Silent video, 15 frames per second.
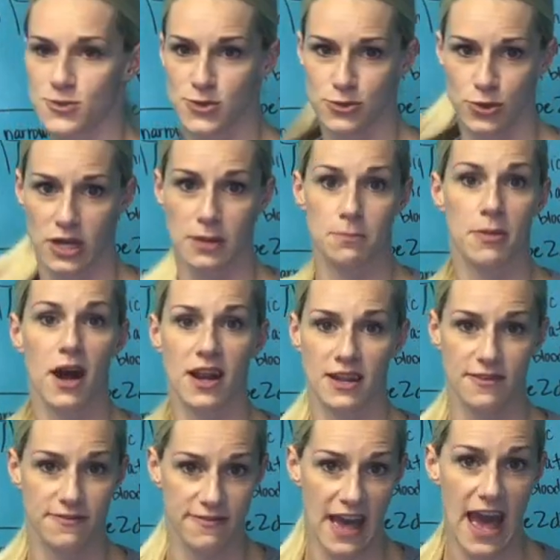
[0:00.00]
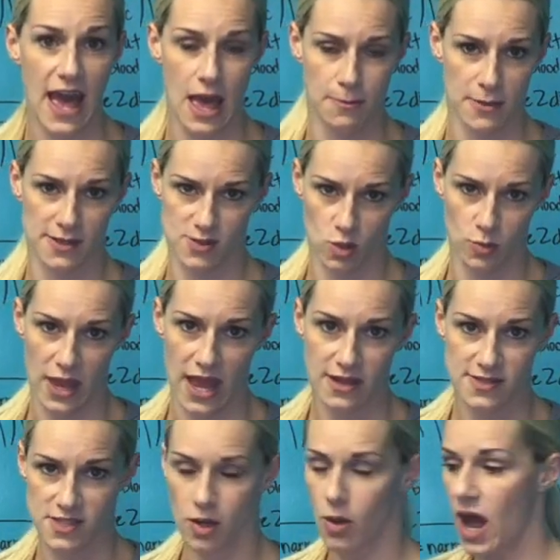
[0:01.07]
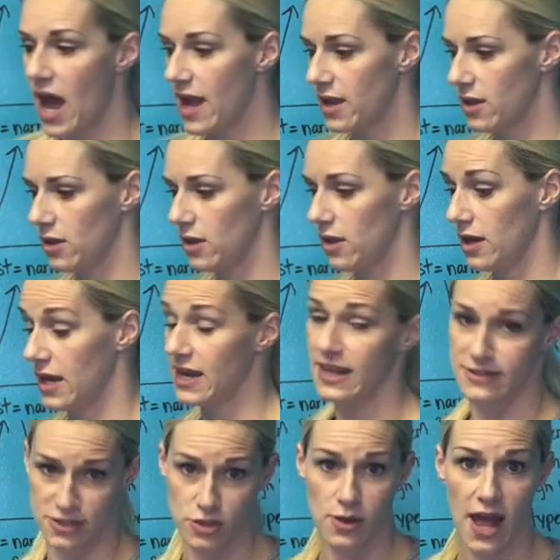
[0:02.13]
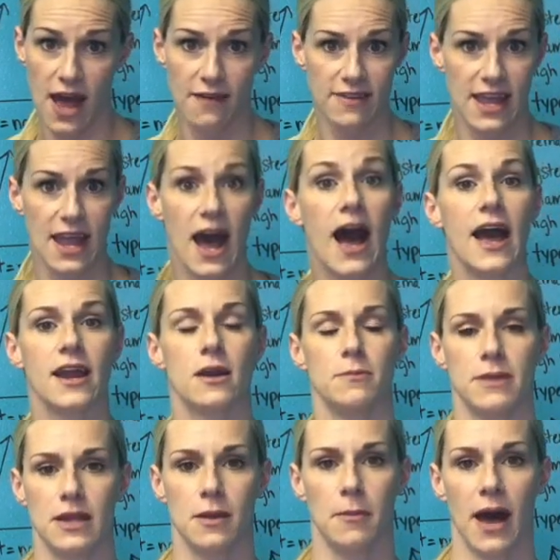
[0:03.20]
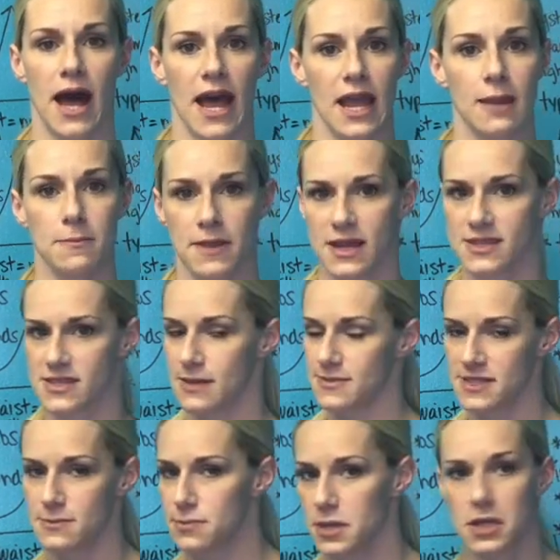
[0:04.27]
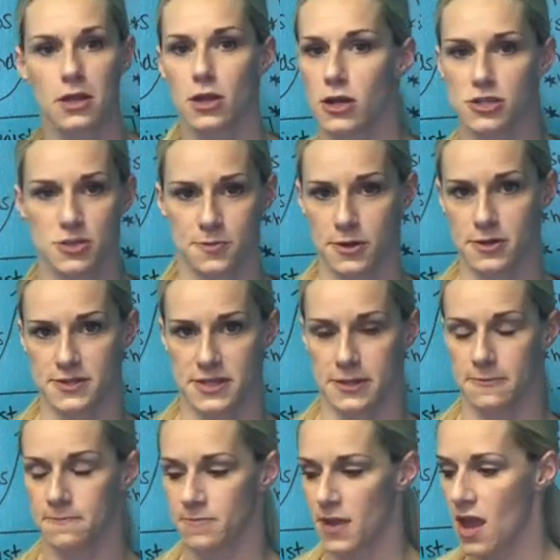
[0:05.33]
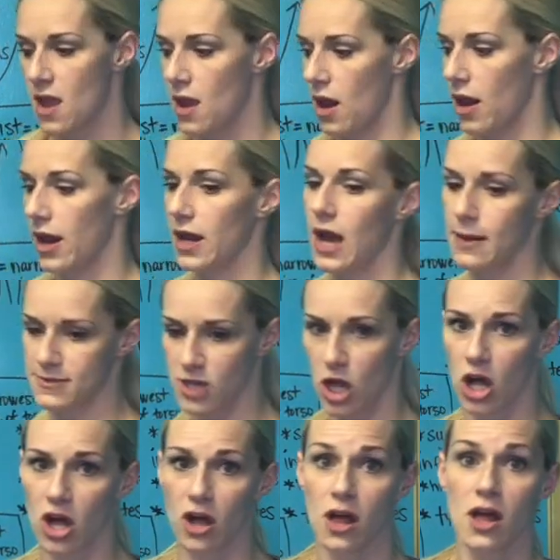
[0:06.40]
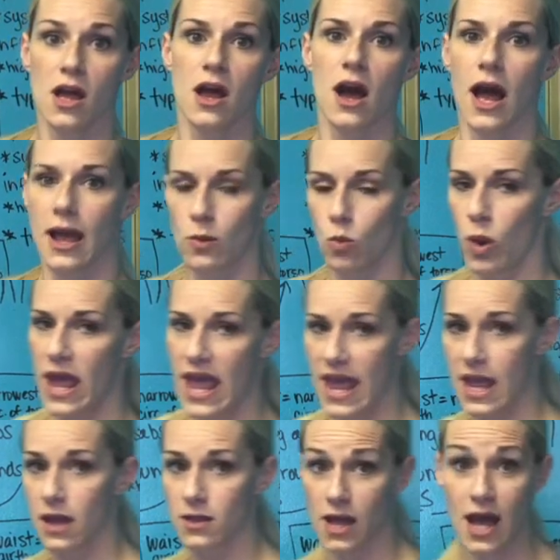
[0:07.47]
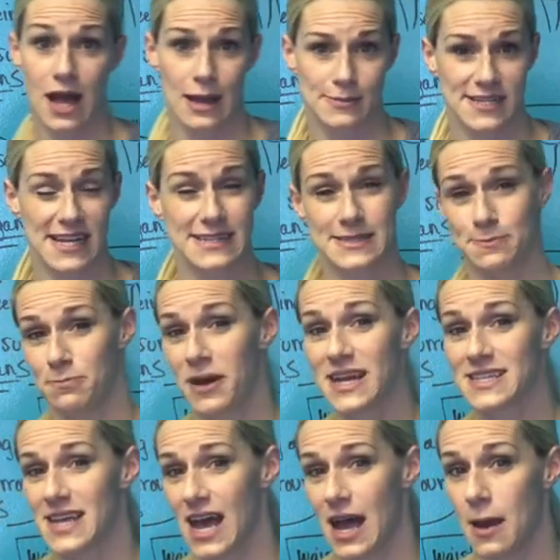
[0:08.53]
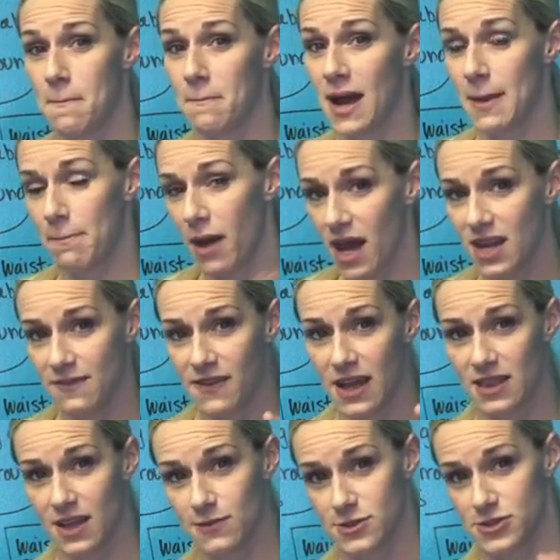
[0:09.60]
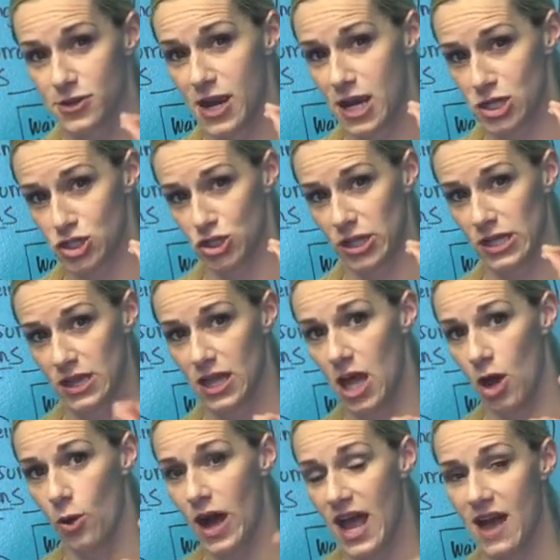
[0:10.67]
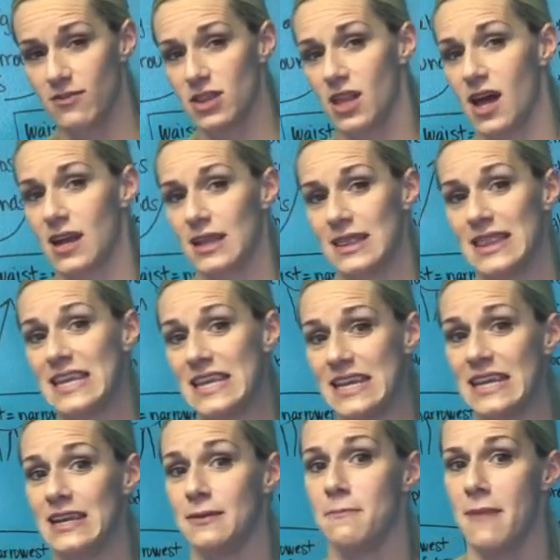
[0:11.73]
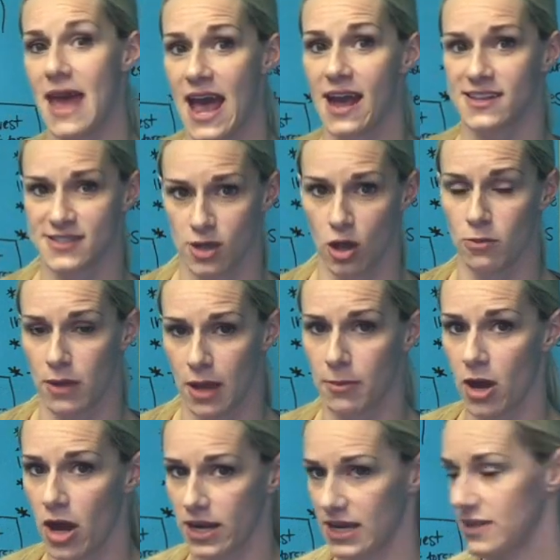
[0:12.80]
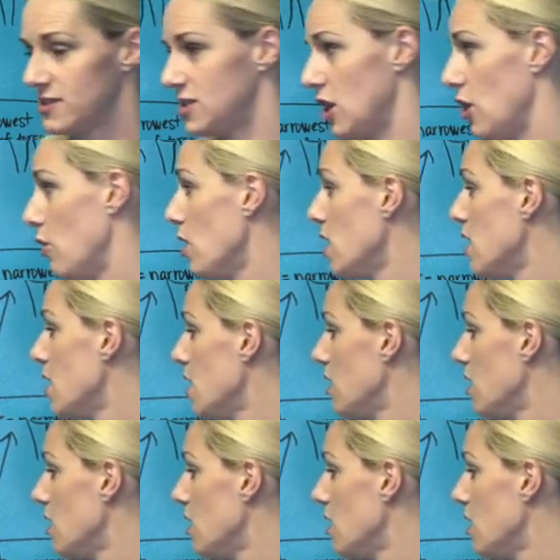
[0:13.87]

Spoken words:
between body fat and muscle mass. So I could, and I do have a higher BMI because I'm simply a larger person. All right, I'm tall, I weigh a lot, I'm dense, but my body fat levels are actually low. I have a lot of lean mass on my body. So